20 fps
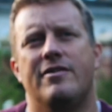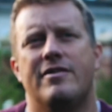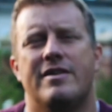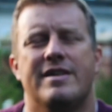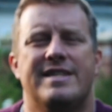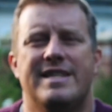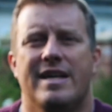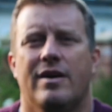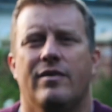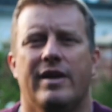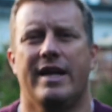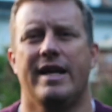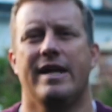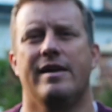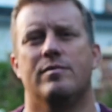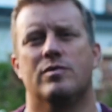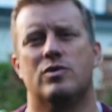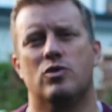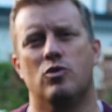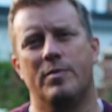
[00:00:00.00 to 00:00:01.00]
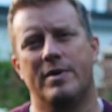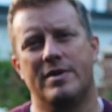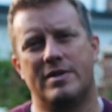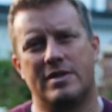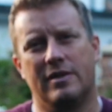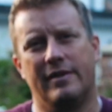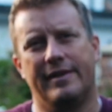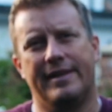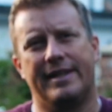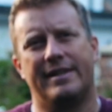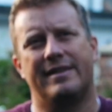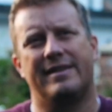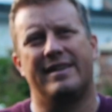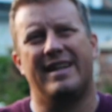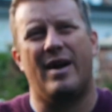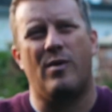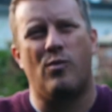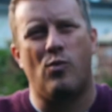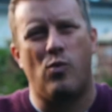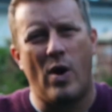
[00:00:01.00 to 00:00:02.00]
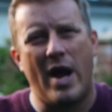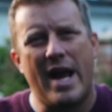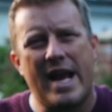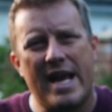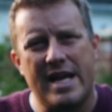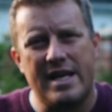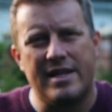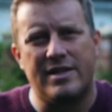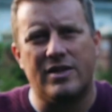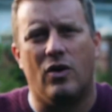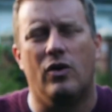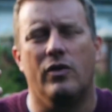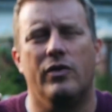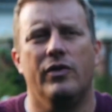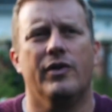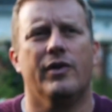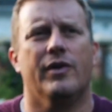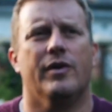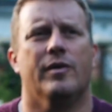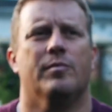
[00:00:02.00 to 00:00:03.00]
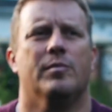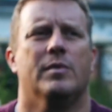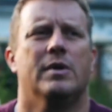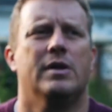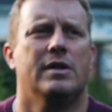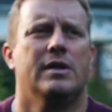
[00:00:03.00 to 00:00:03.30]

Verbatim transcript: you can tell that here, it was almost like that weighed on them.